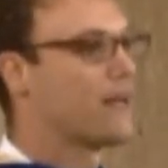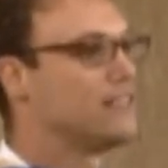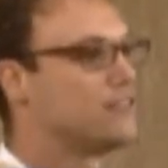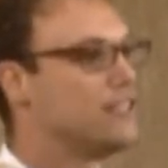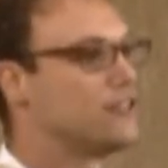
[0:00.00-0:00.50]

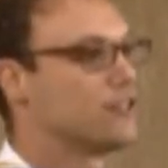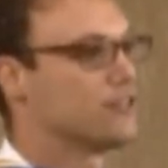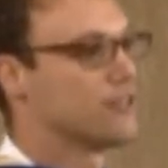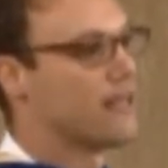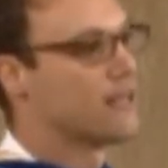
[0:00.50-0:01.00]
Great
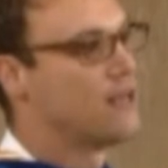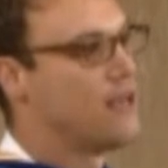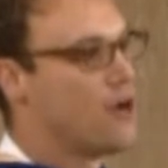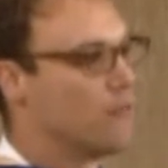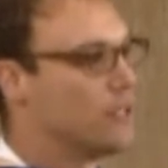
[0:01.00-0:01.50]
teachers like
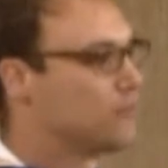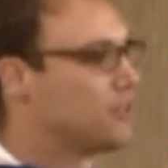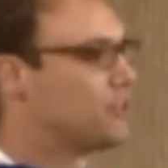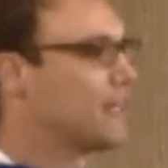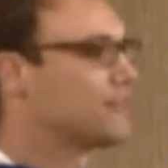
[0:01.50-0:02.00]
Rich
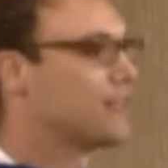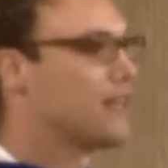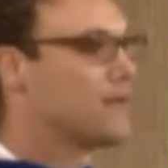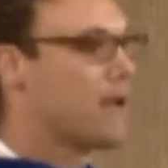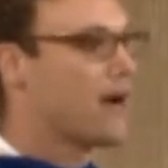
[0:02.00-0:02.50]

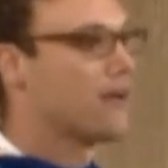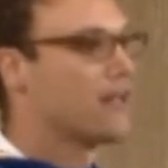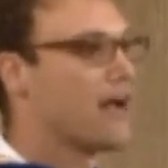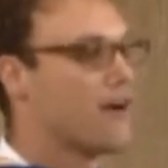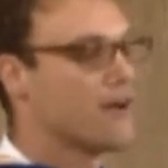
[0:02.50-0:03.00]
Machesky and
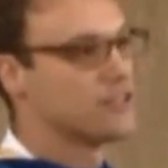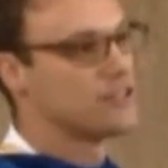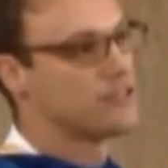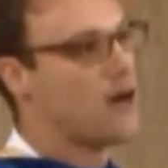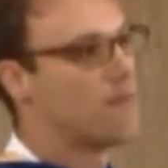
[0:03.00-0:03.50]
Mary
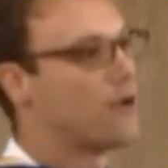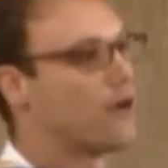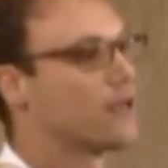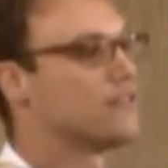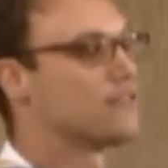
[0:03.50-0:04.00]
Yarish, Tom
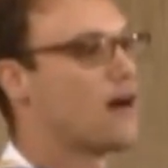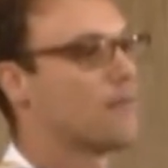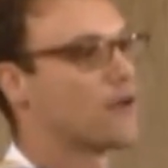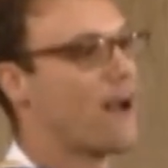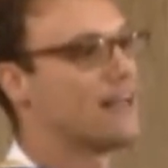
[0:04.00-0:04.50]
Burke and
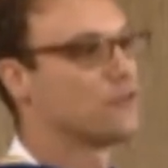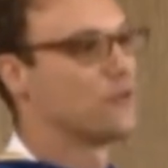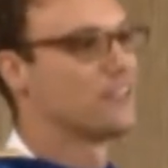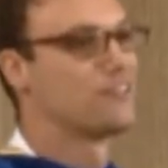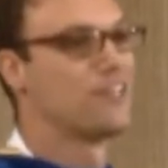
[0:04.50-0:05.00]
Tom
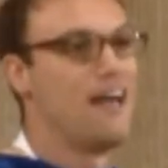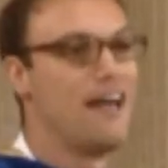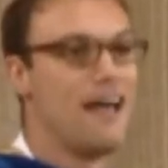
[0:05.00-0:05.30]
Krasowitz.